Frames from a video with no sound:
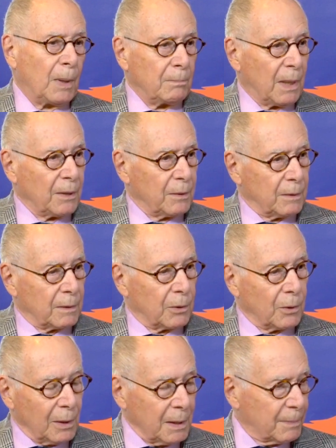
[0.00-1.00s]
But my
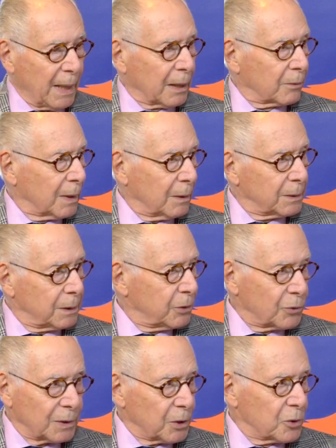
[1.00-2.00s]
early background was
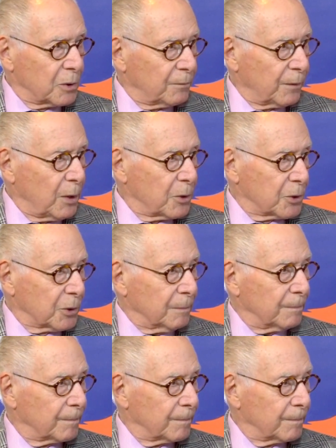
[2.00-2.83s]
in traditional furniture.